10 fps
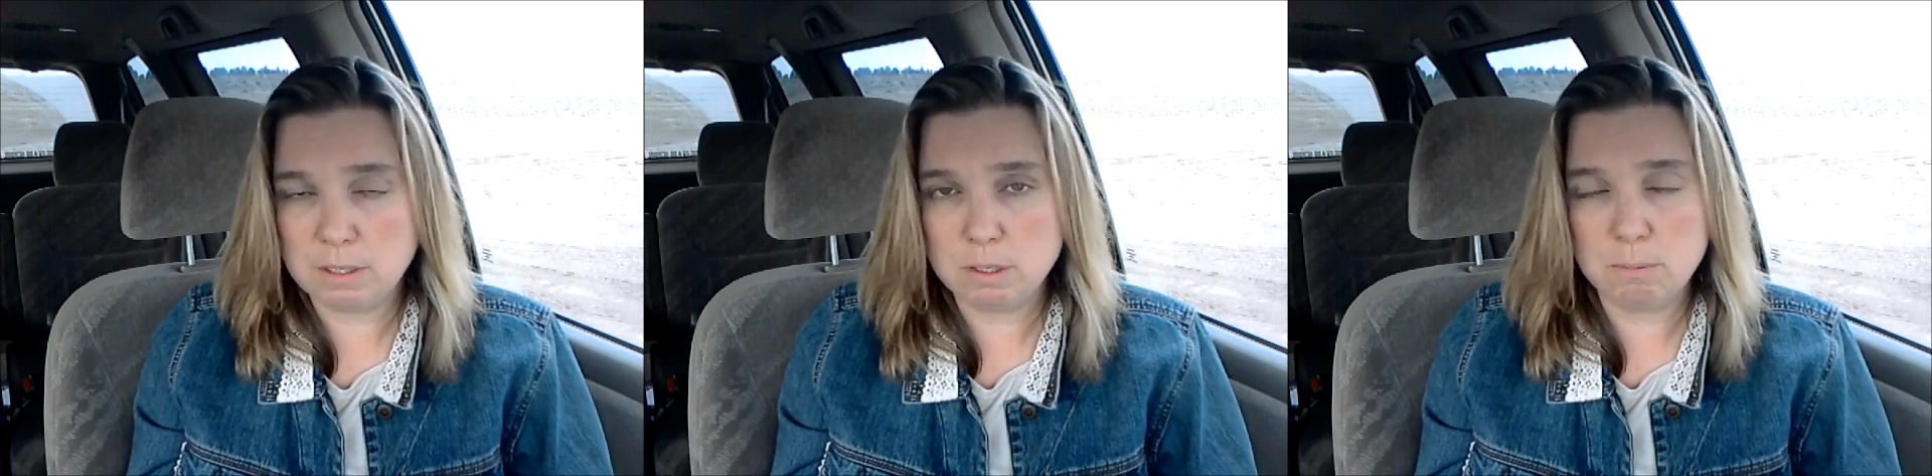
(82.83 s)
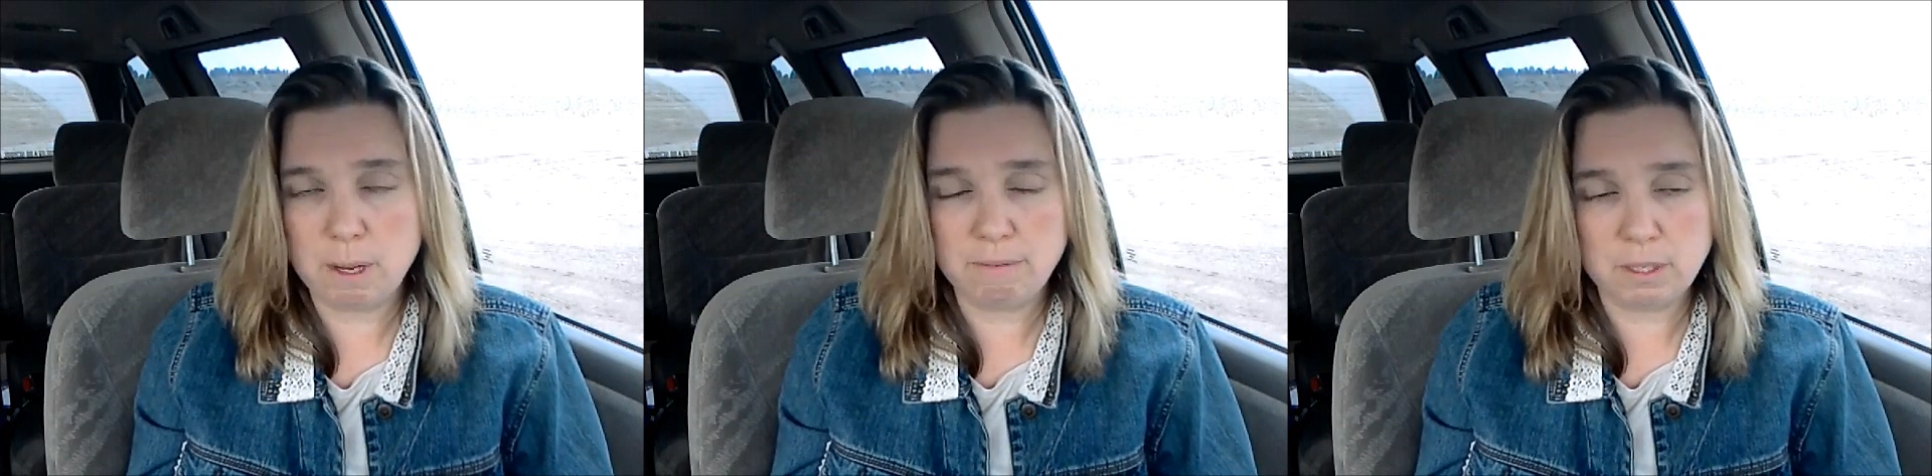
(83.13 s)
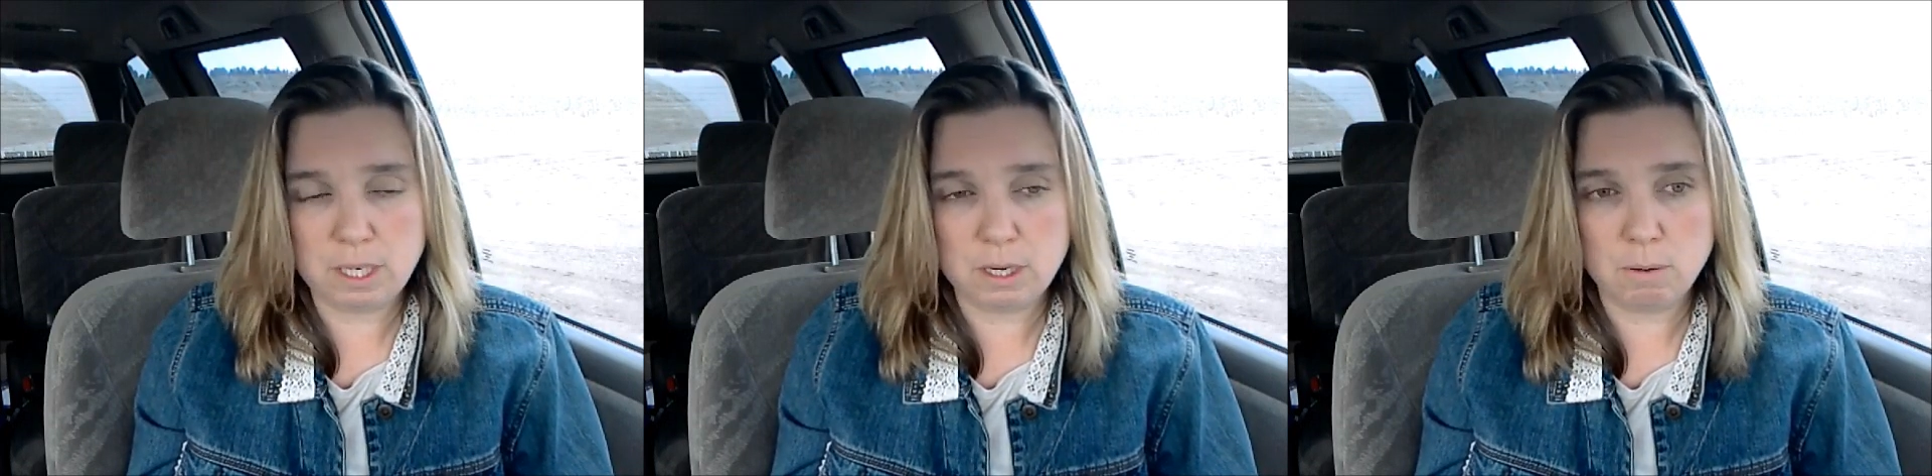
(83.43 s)
to my
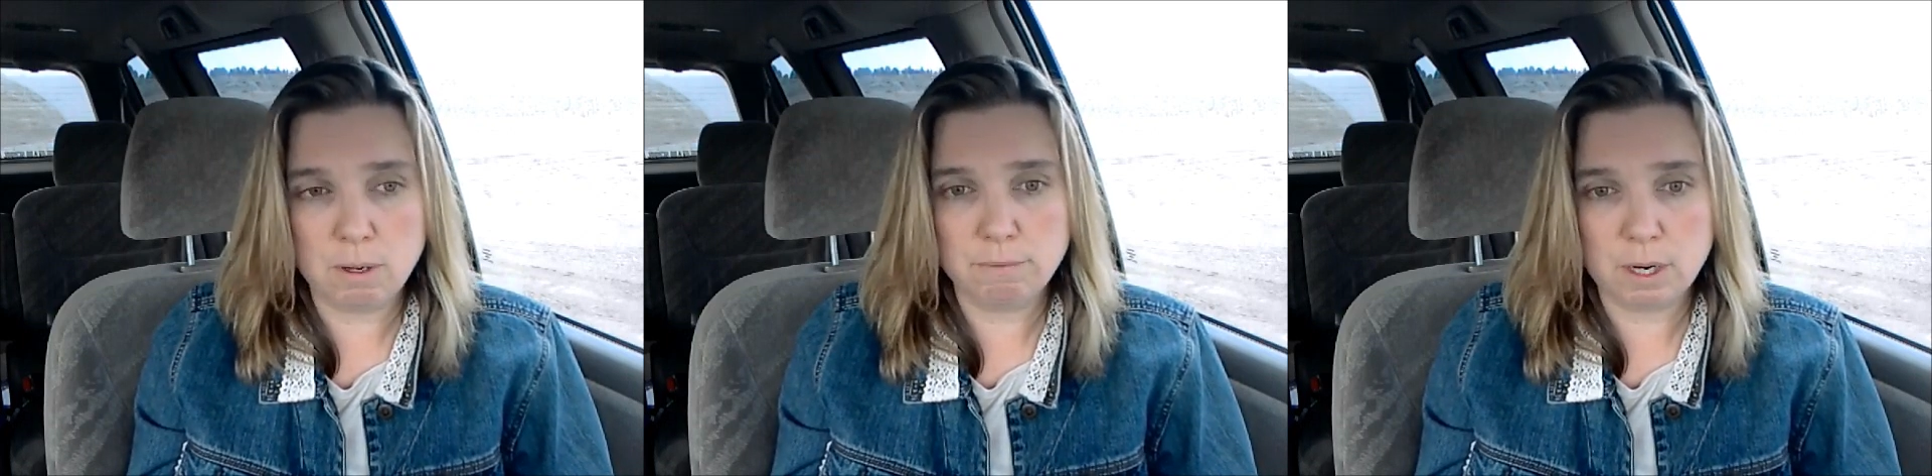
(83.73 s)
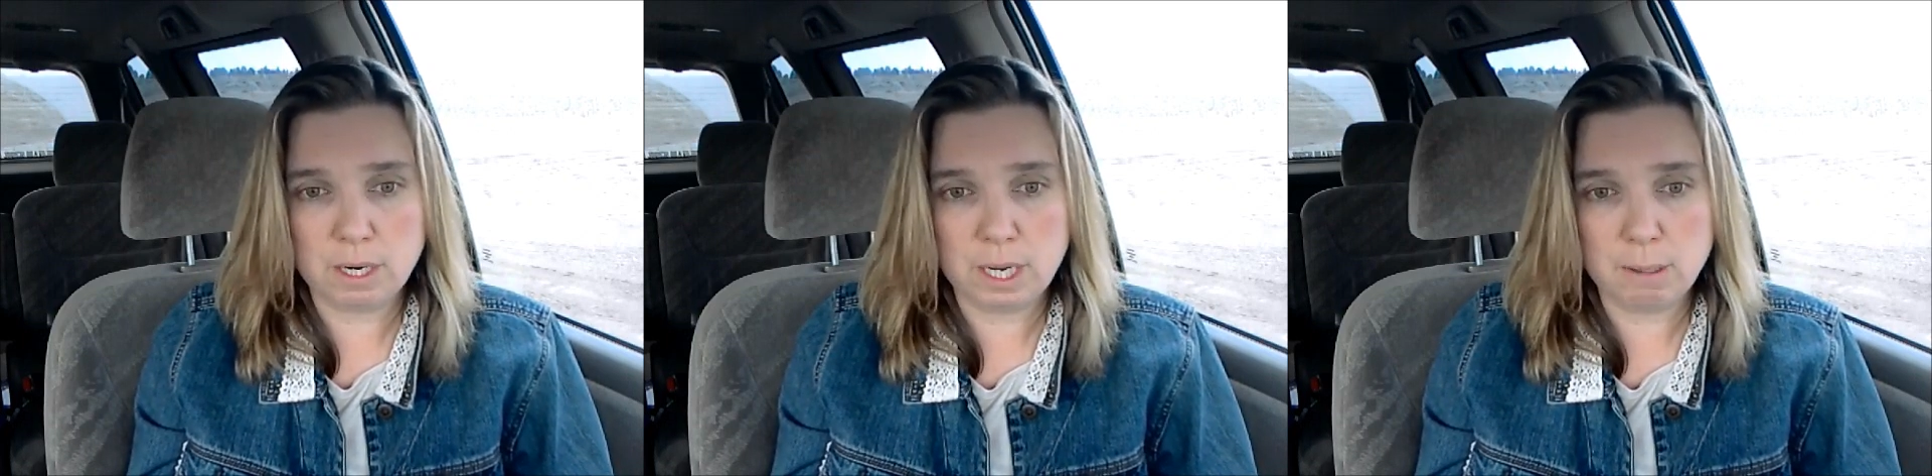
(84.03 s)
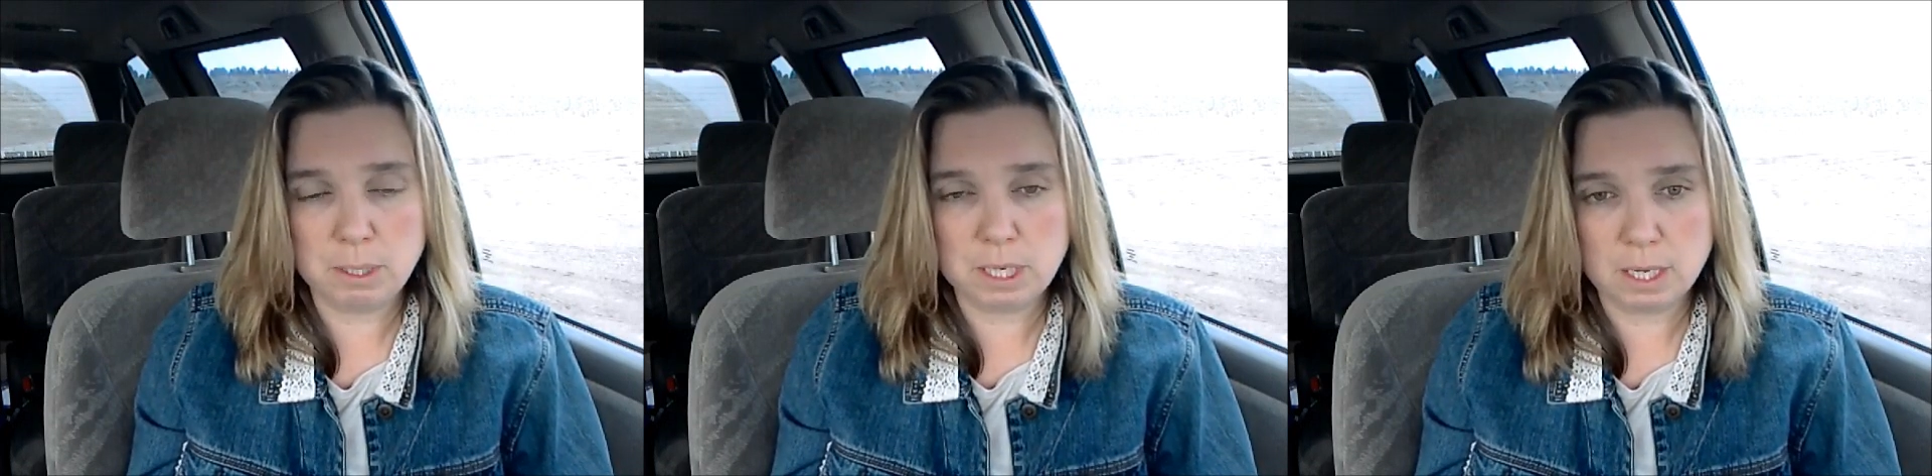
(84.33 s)
video on Friday
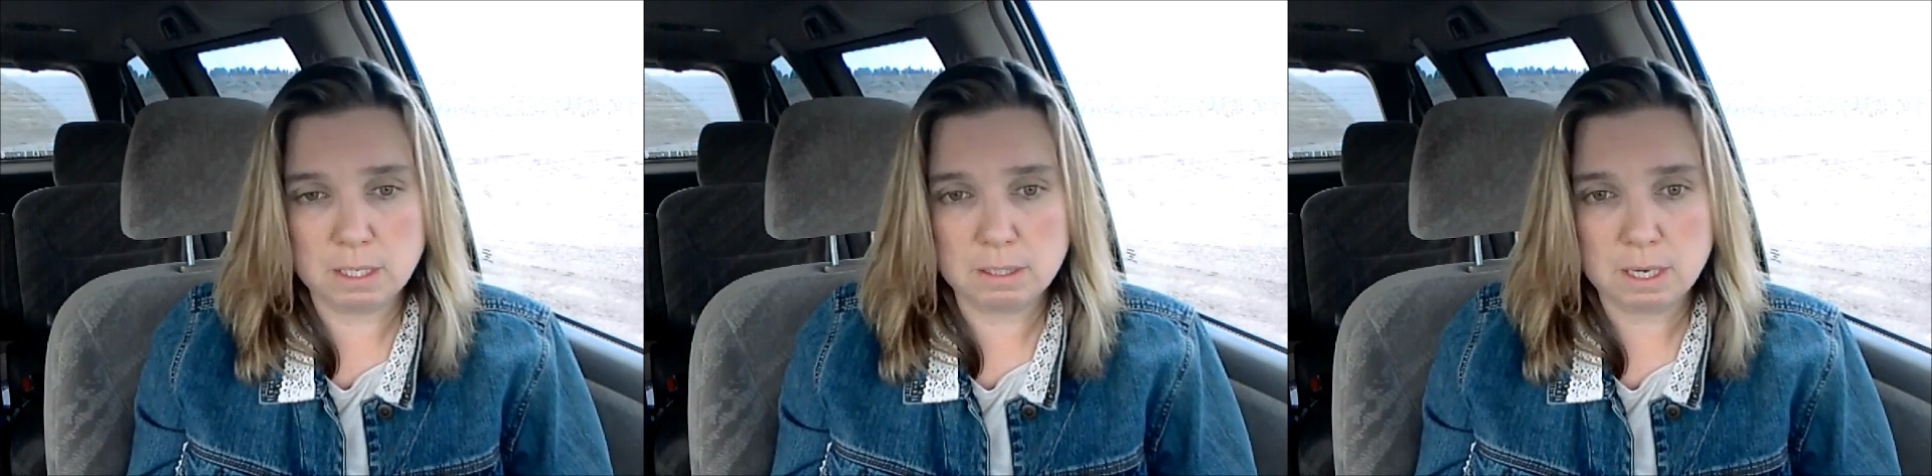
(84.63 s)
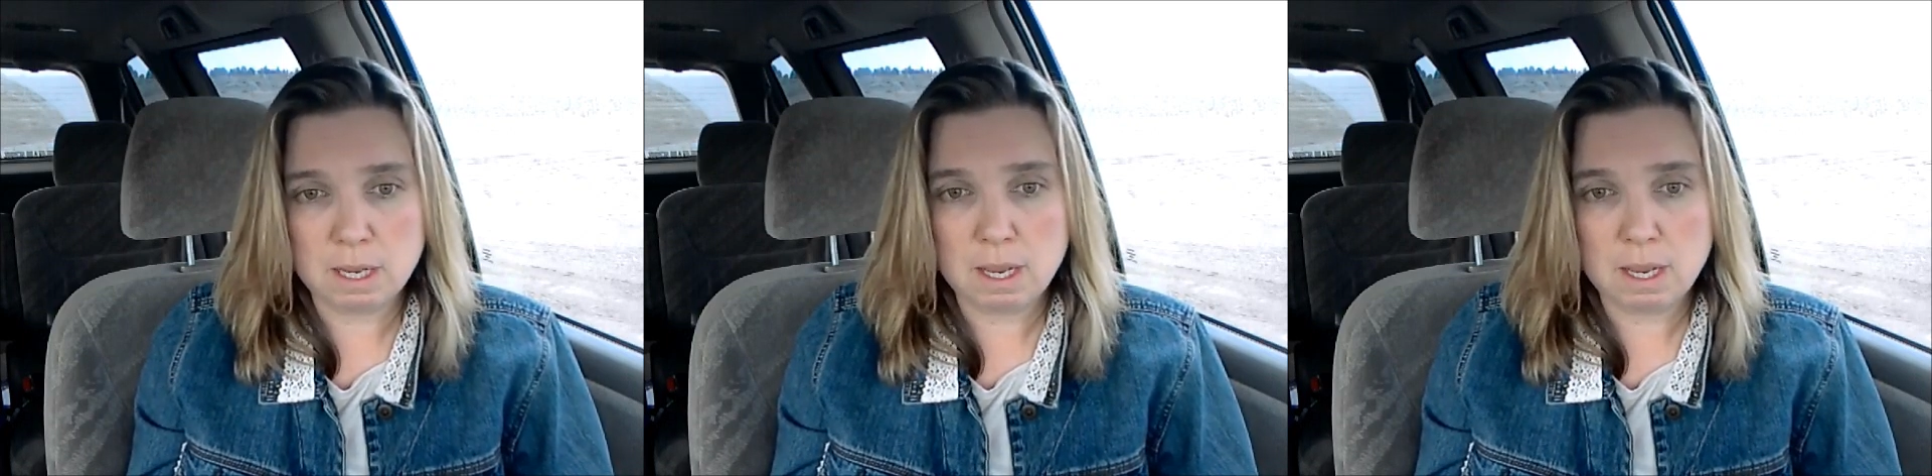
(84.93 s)
because